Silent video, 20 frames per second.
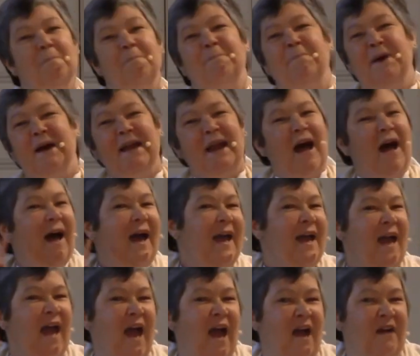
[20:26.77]
but I
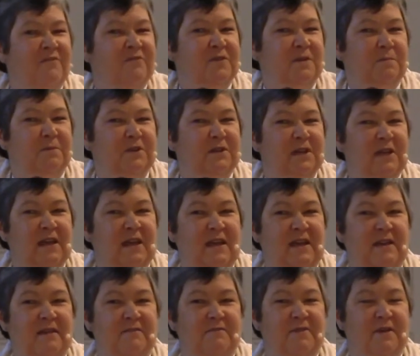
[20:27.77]
have to
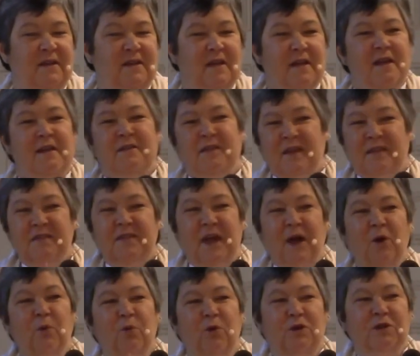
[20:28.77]
believe that
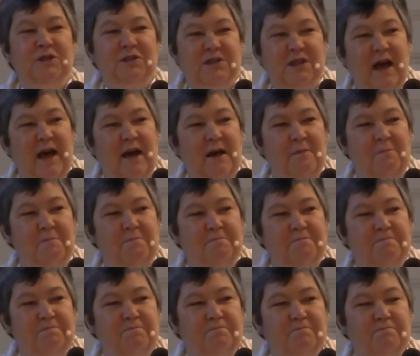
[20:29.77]
there were some
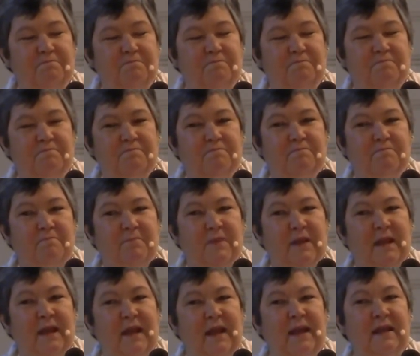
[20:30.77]

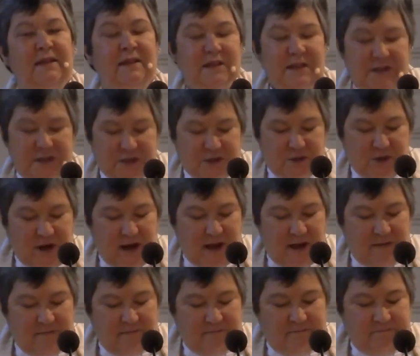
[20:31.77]
in
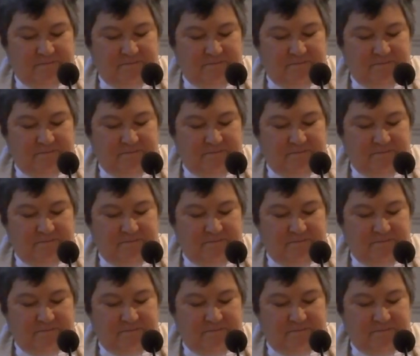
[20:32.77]
Lystra